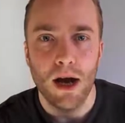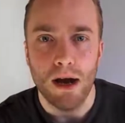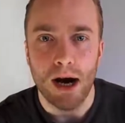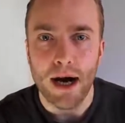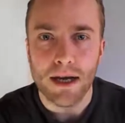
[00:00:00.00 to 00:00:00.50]

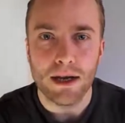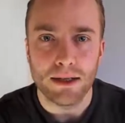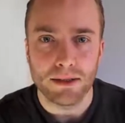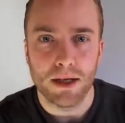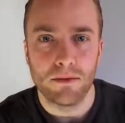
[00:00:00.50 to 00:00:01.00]

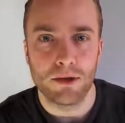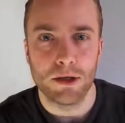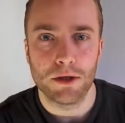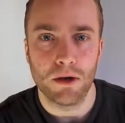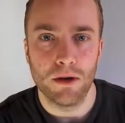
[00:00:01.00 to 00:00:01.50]
highlight
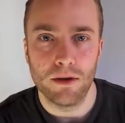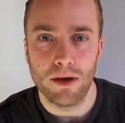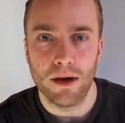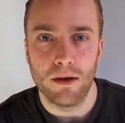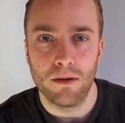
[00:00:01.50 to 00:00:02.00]
coverage on
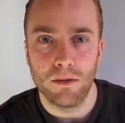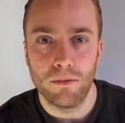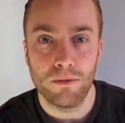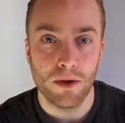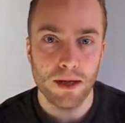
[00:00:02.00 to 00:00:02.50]

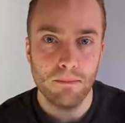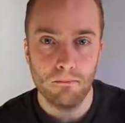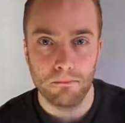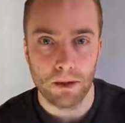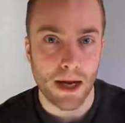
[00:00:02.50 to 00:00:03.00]
3
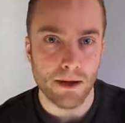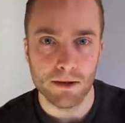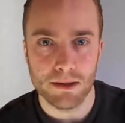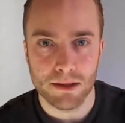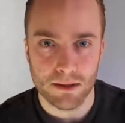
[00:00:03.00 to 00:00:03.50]

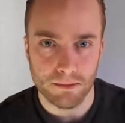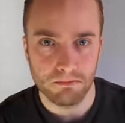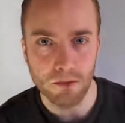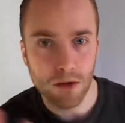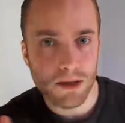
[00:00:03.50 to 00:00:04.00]
players
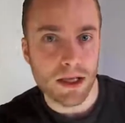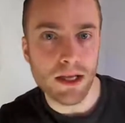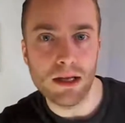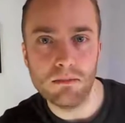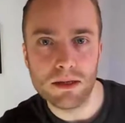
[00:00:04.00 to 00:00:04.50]
or
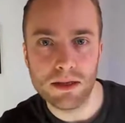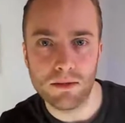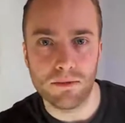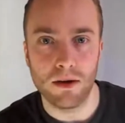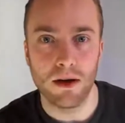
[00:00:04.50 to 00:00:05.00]
teams
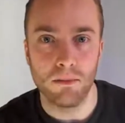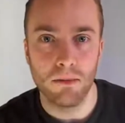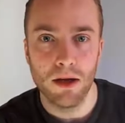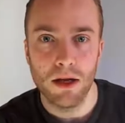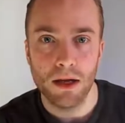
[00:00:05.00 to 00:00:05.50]
from
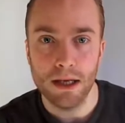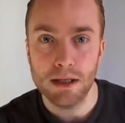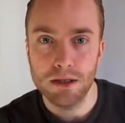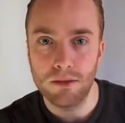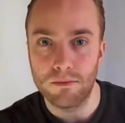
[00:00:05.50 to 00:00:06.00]

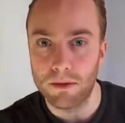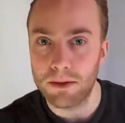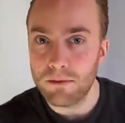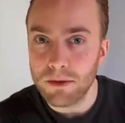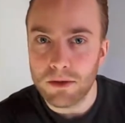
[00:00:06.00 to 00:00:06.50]

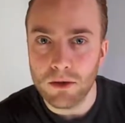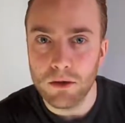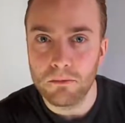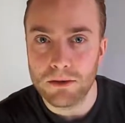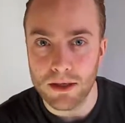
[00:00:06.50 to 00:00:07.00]
different
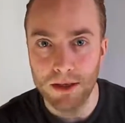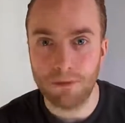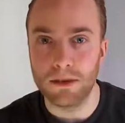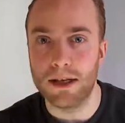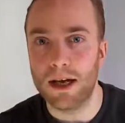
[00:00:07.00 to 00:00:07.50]
groups and
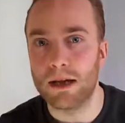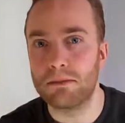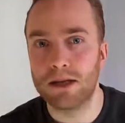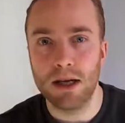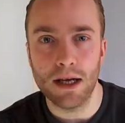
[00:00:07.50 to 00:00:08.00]
different
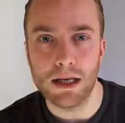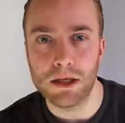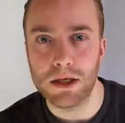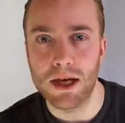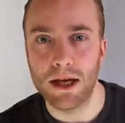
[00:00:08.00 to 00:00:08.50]
games
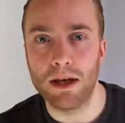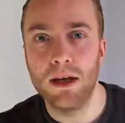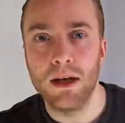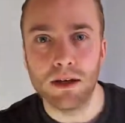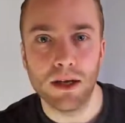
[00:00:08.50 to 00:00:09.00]
each day,
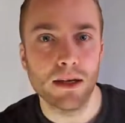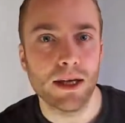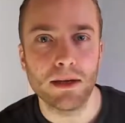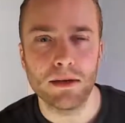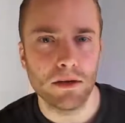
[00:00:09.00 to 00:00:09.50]

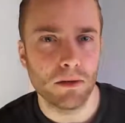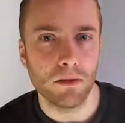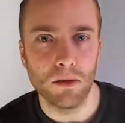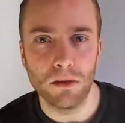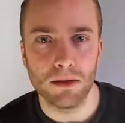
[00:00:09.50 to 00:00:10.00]
getting you
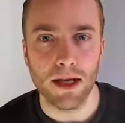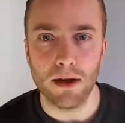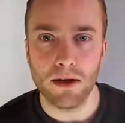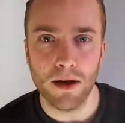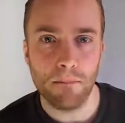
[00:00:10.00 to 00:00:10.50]
all
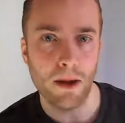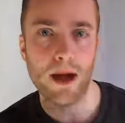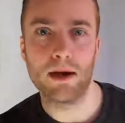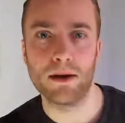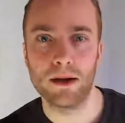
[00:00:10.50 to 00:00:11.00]
geared up
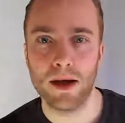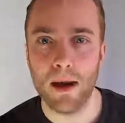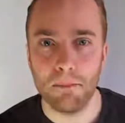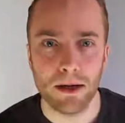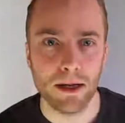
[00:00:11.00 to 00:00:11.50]
and
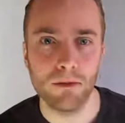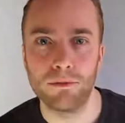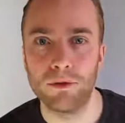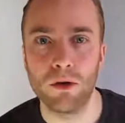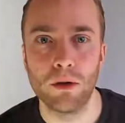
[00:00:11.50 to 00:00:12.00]
happily
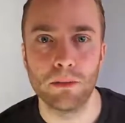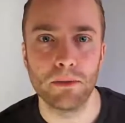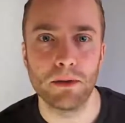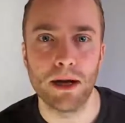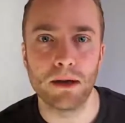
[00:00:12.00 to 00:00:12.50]
informed
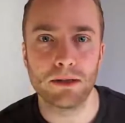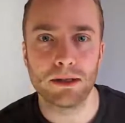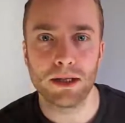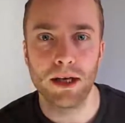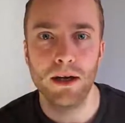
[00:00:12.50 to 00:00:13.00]
about
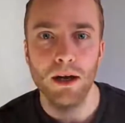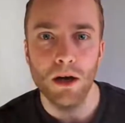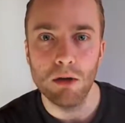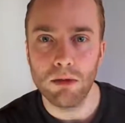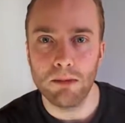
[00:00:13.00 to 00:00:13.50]

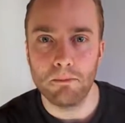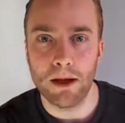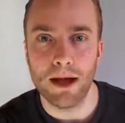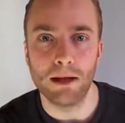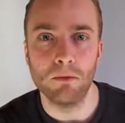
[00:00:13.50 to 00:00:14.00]
who will be
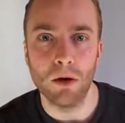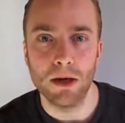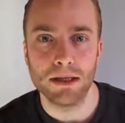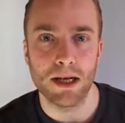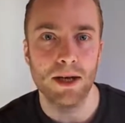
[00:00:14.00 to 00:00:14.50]
playing
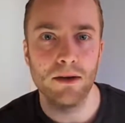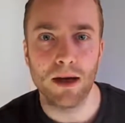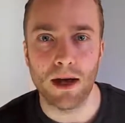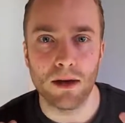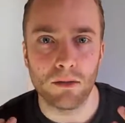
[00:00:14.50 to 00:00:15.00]
what and
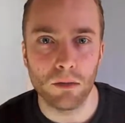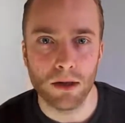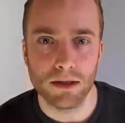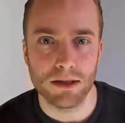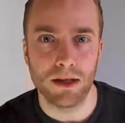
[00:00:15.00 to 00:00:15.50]

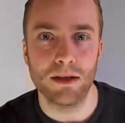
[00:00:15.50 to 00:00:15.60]
what